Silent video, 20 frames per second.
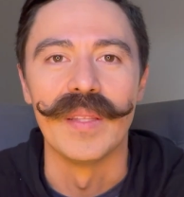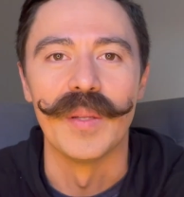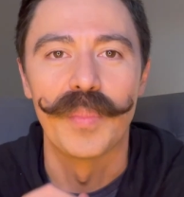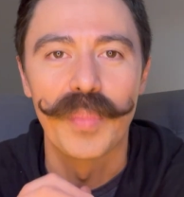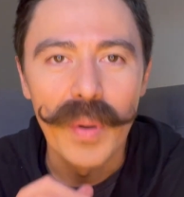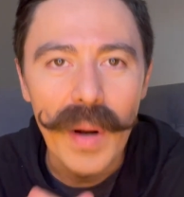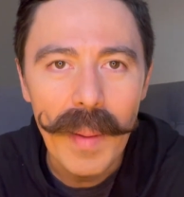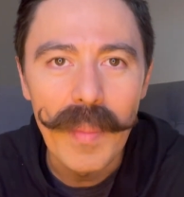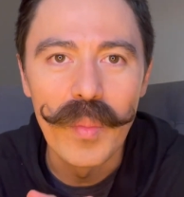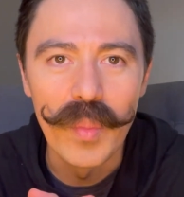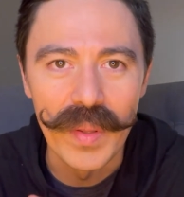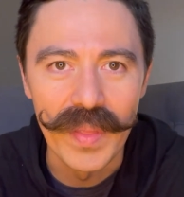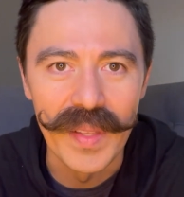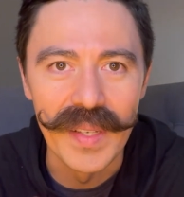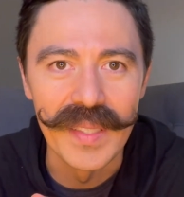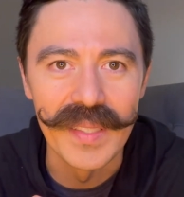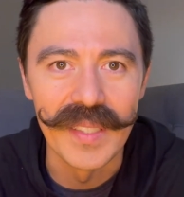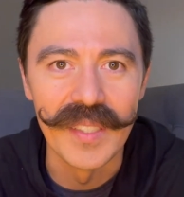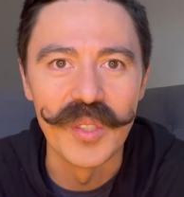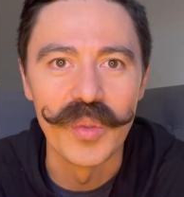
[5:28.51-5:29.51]
The problem with
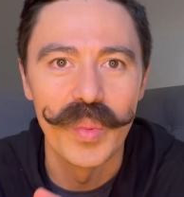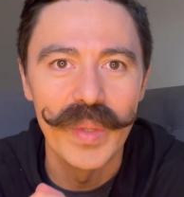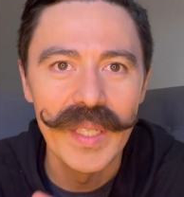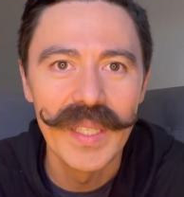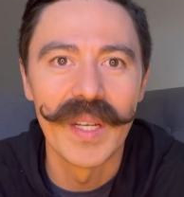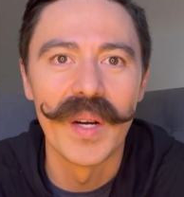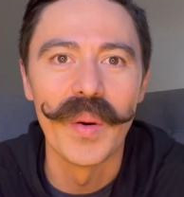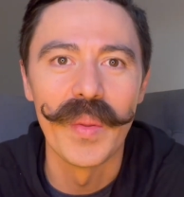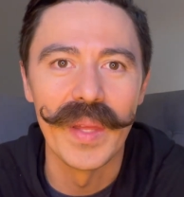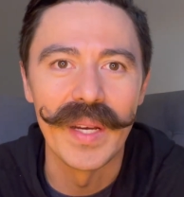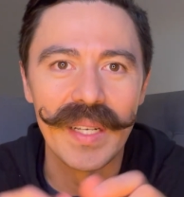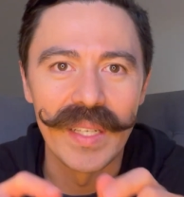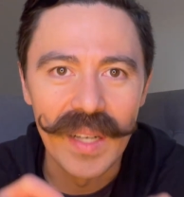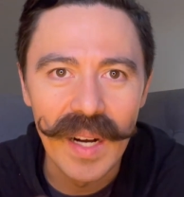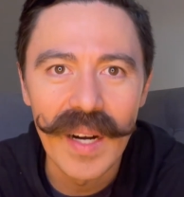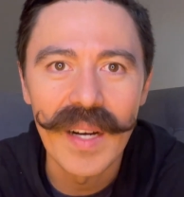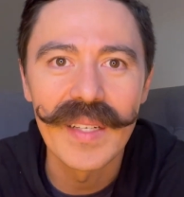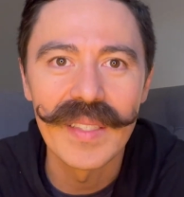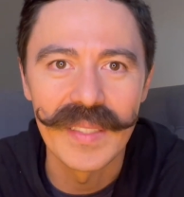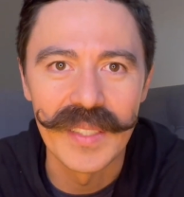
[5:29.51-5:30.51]
this is we know that
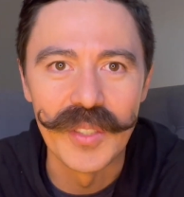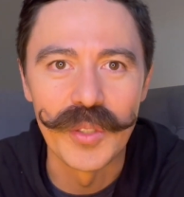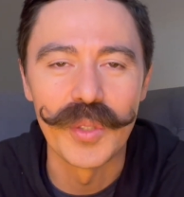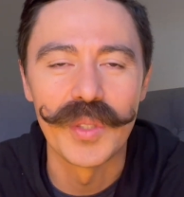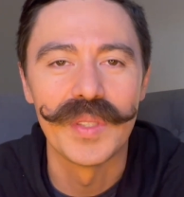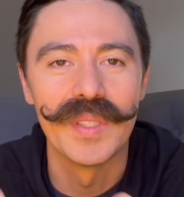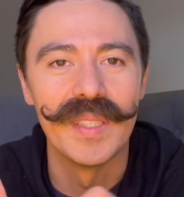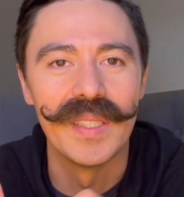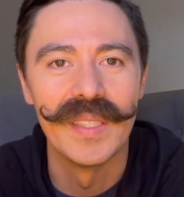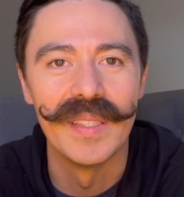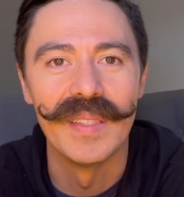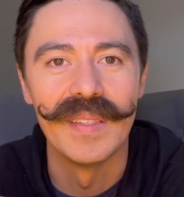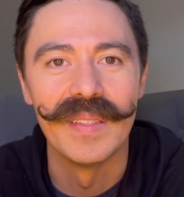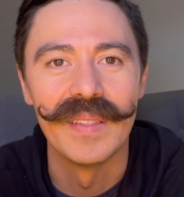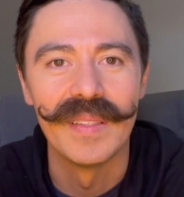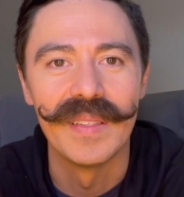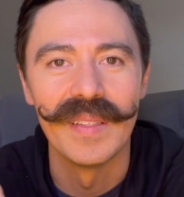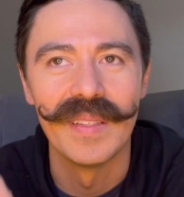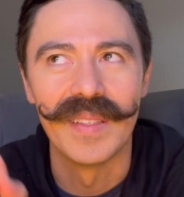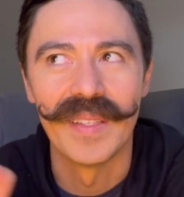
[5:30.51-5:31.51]
God is interested
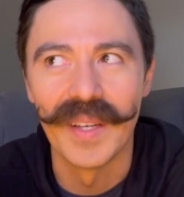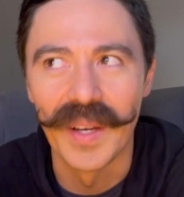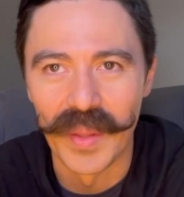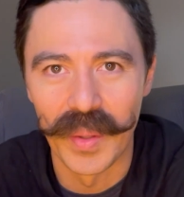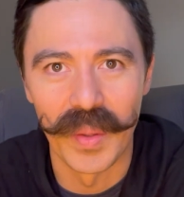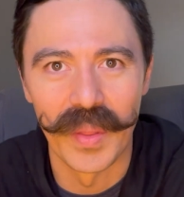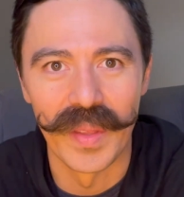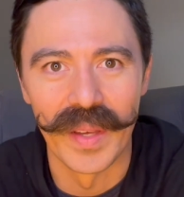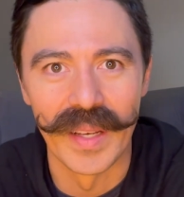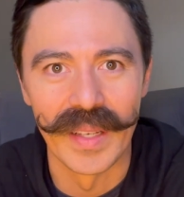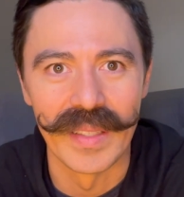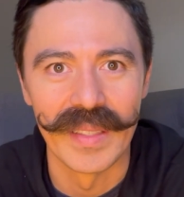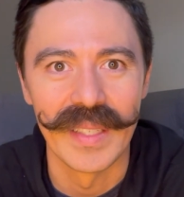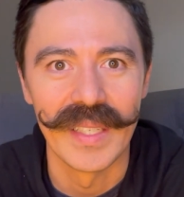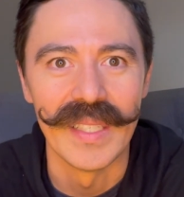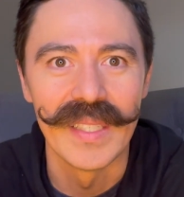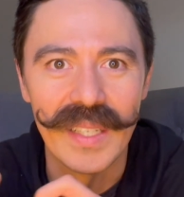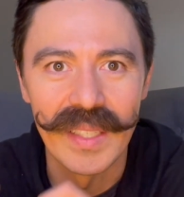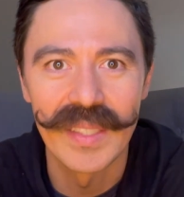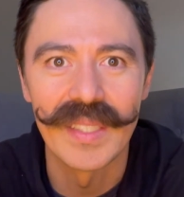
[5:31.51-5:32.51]
in the other thing.
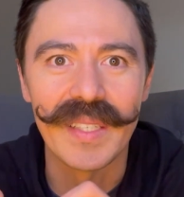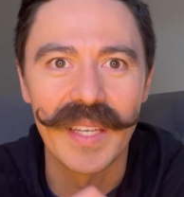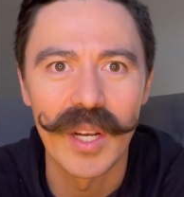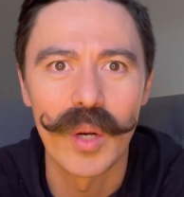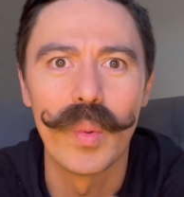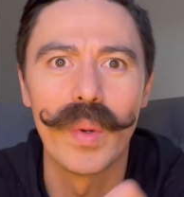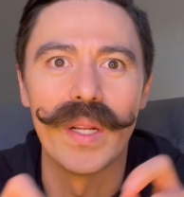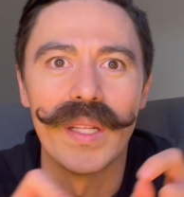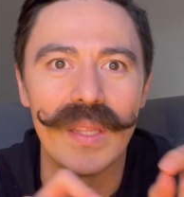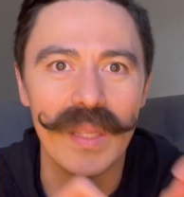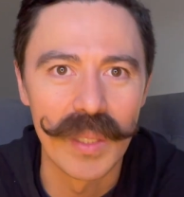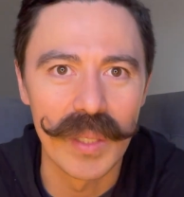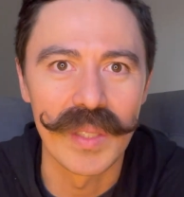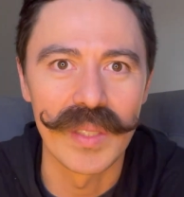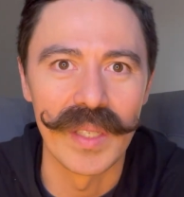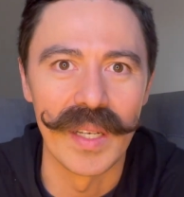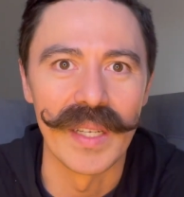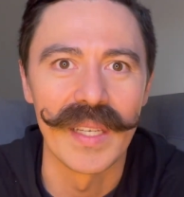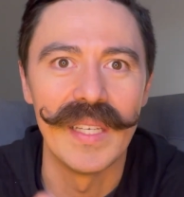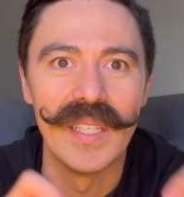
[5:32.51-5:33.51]
He doesn't care what it
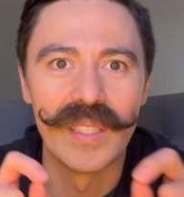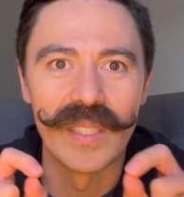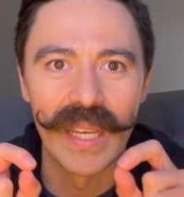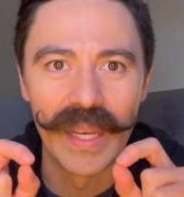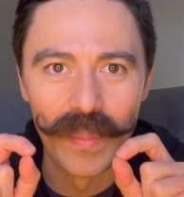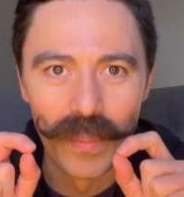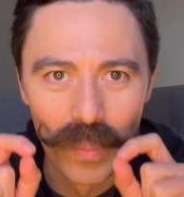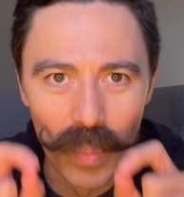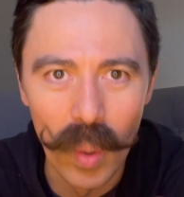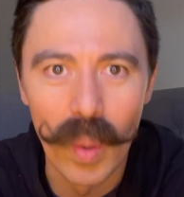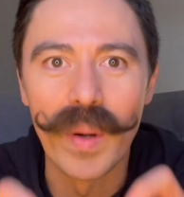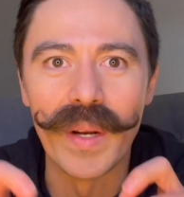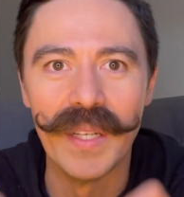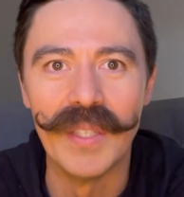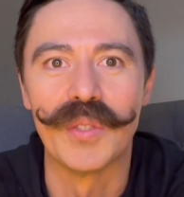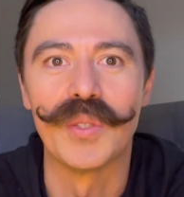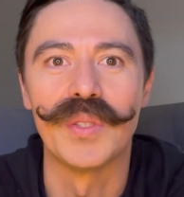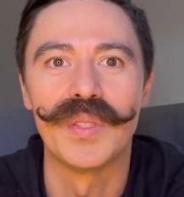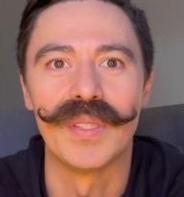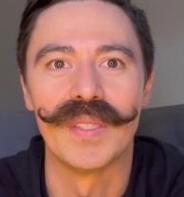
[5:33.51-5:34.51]
looks like, He's more
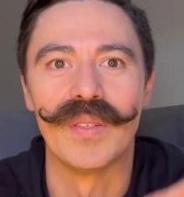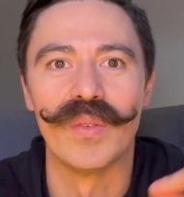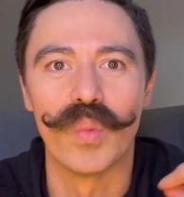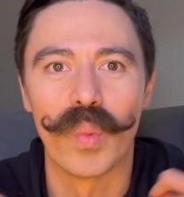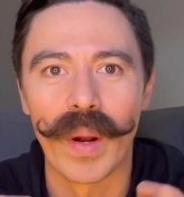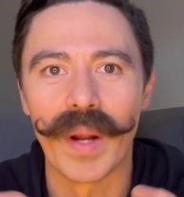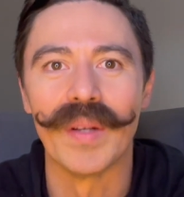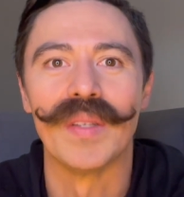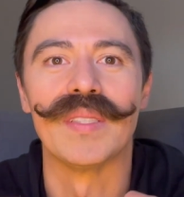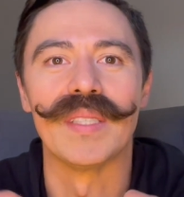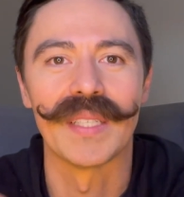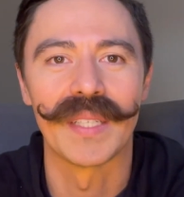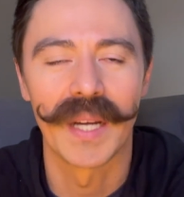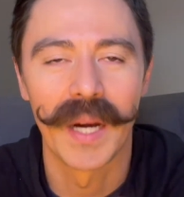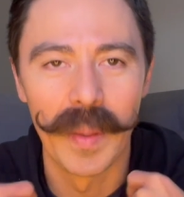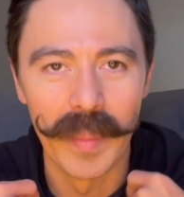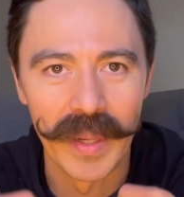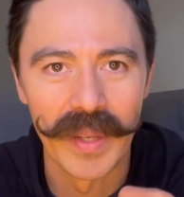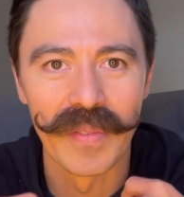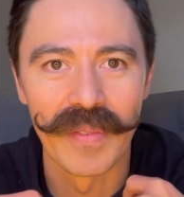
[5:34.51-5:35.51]
interested in where is it
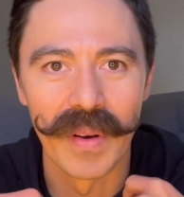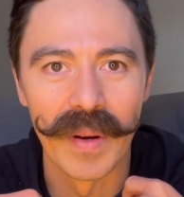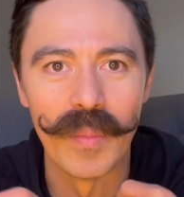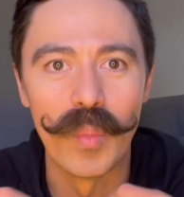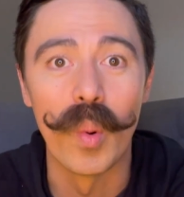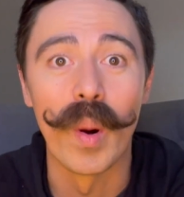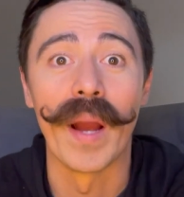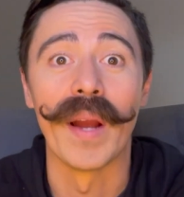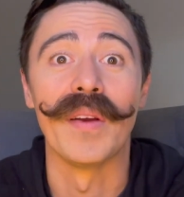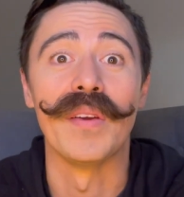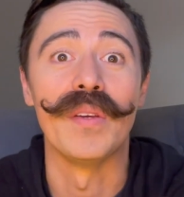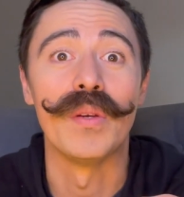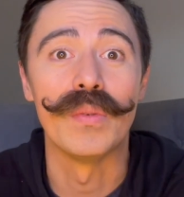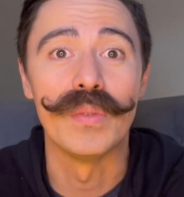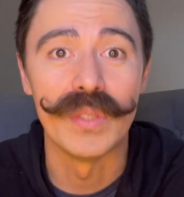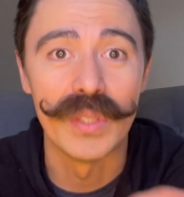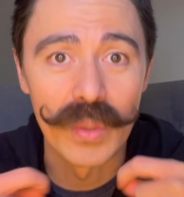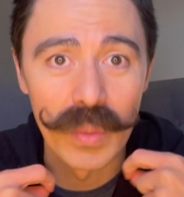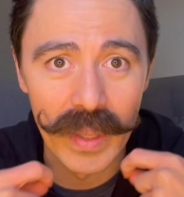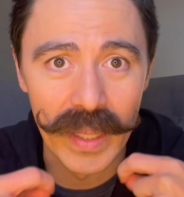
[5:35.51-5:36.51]
coming from? Why are you
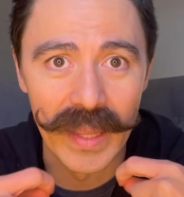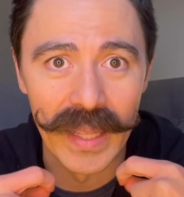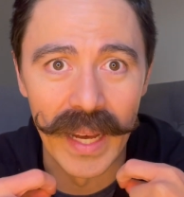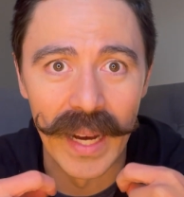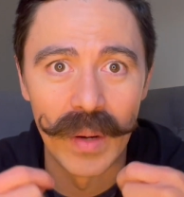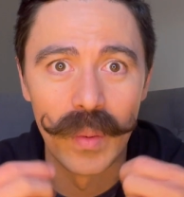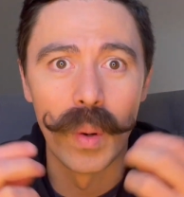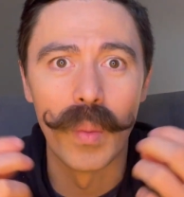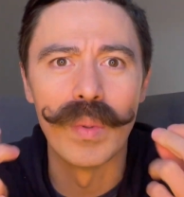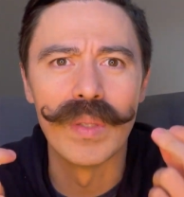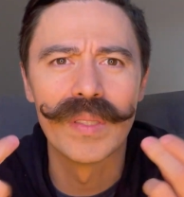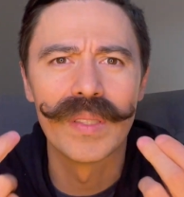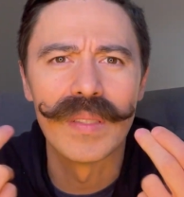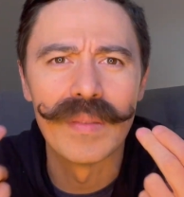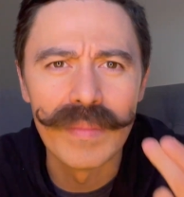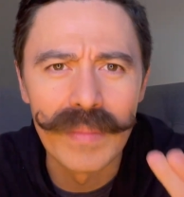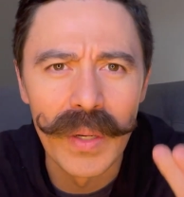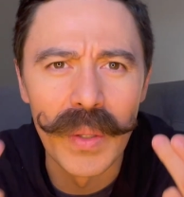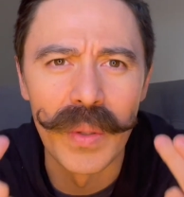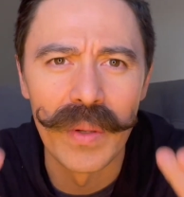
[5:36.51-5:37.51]
doing that? What was
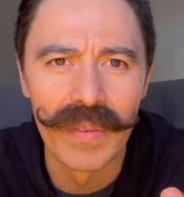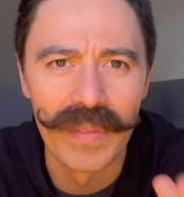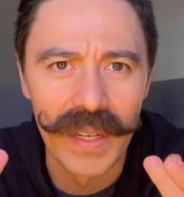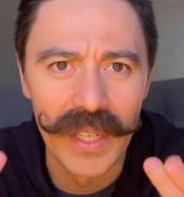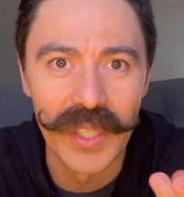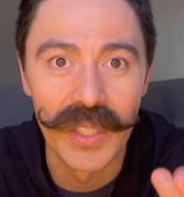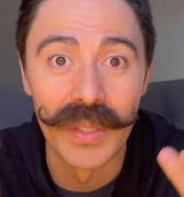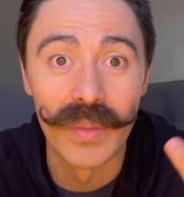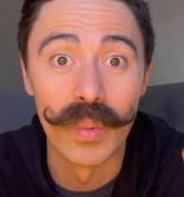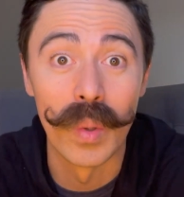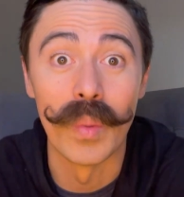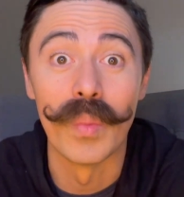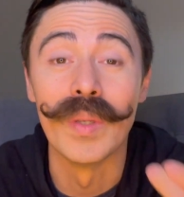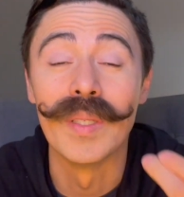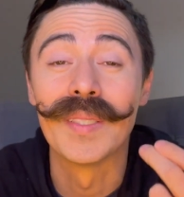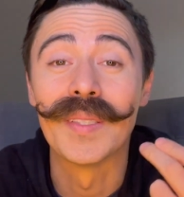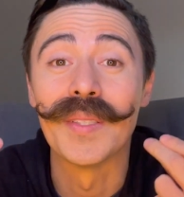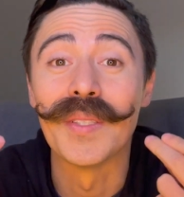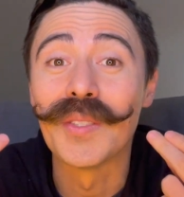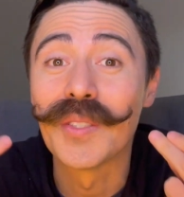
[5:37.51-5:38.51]
the motivation? What
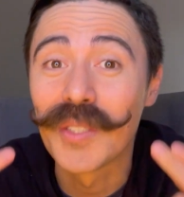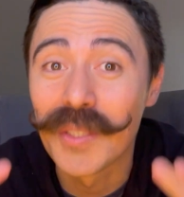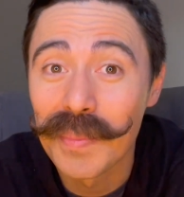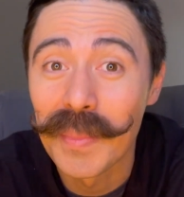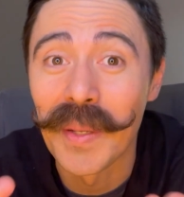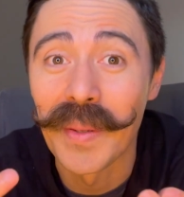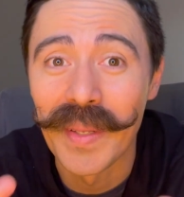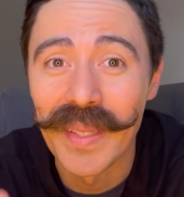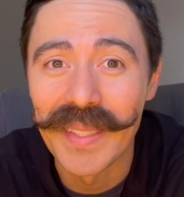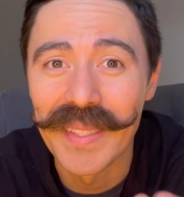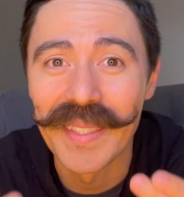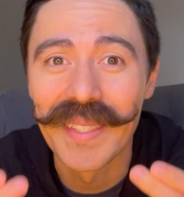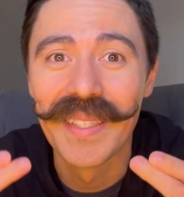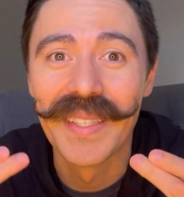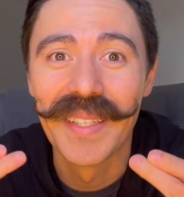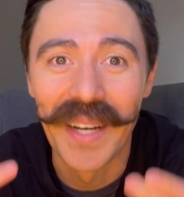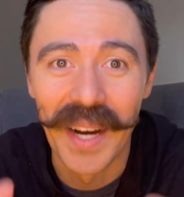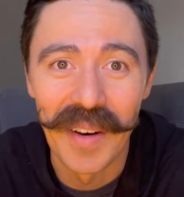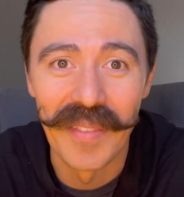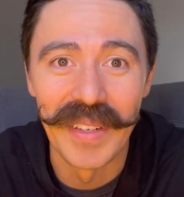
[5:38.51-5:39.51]
was the spirit
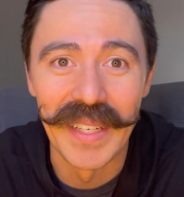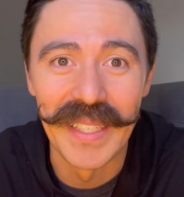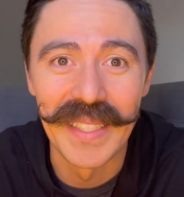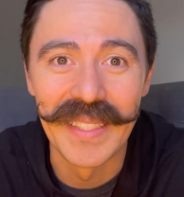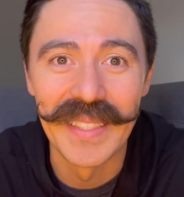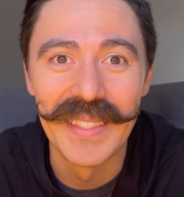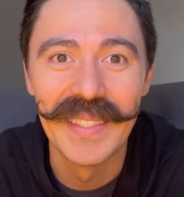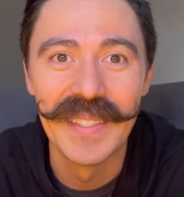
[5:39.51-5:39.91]
of it?